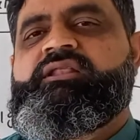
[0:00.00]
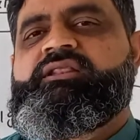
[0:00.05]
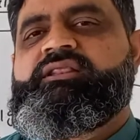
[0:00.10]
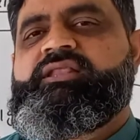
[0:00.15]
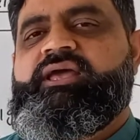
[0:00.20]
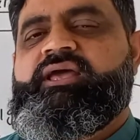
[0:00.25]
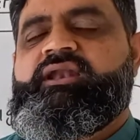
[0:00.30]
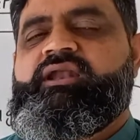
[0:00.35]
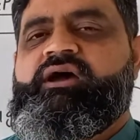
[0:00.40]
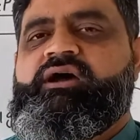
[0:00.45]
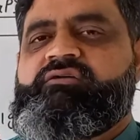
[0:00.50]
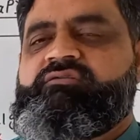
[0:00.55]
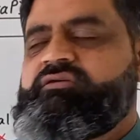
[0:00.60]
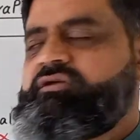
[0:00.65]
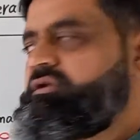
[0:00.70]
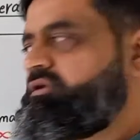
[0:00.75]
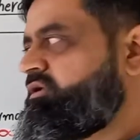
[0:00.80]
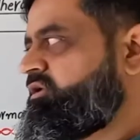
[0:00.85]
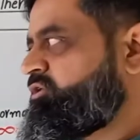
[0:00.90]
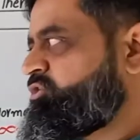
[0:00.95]
then
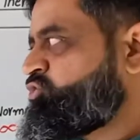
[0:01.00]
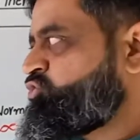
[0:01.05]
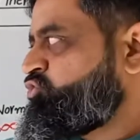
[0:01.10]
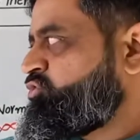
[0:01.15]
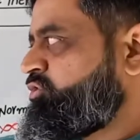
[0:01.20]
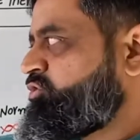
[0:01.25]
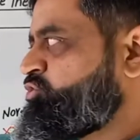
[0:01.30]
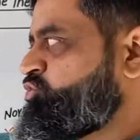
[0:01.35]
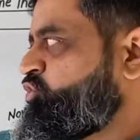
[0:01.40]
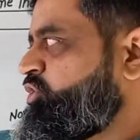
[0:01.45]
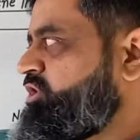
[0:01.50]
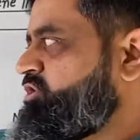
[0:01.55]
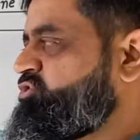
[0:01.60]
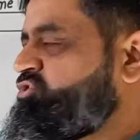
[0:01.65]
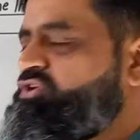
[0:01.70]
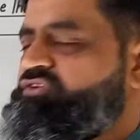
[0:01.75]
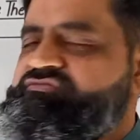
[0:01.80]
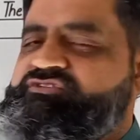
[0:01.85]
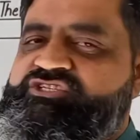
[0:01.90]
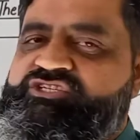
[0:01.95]
our
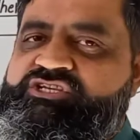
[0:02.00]
choice of